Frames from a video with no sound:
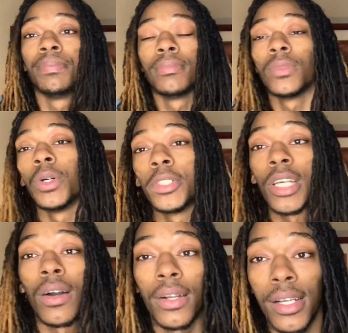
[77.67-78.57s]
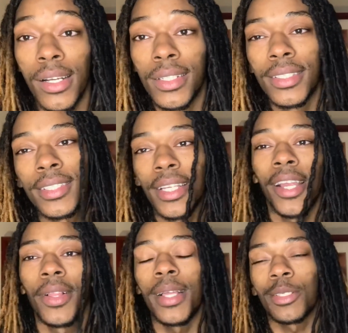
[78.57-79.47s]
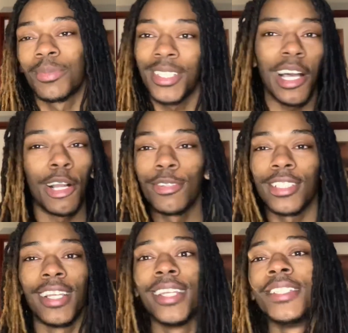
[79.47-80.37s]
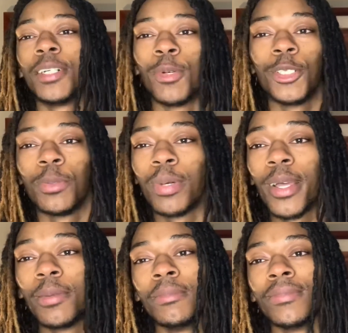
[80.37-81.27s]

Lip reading: Well, with y'all guns. I ain't gonna lie, some Chicago slang. Talking about your pipe.